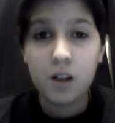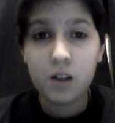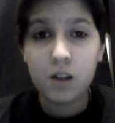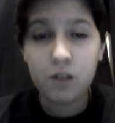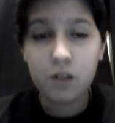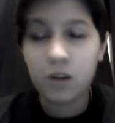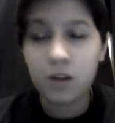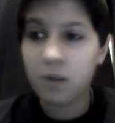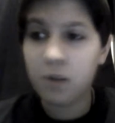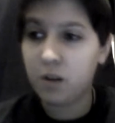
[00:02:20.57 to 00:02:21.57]
you do need a
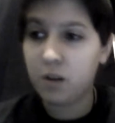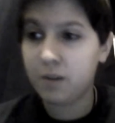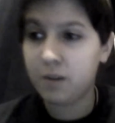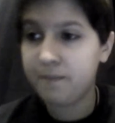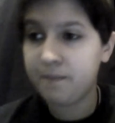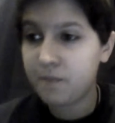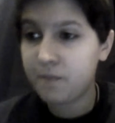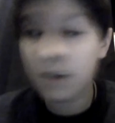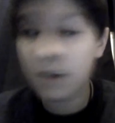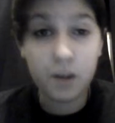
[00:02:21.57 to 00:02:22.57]
mother one.
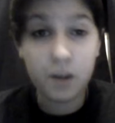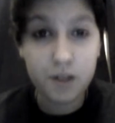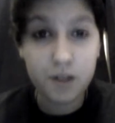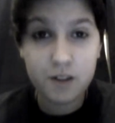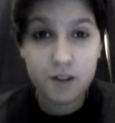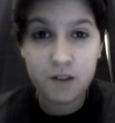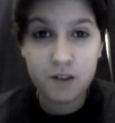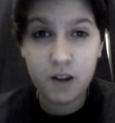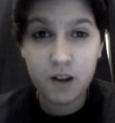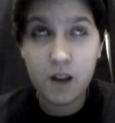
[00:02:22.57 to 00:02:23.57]
Anyways,
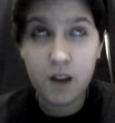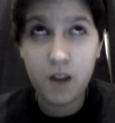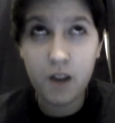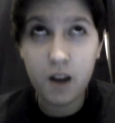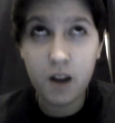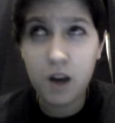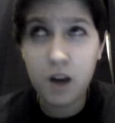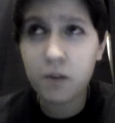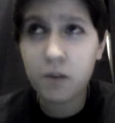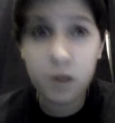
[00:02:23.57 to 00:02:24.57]
and then
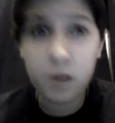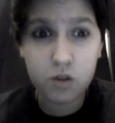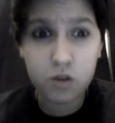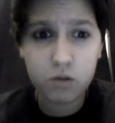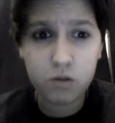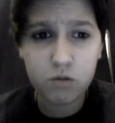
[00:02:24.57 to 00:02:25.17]
after middle school,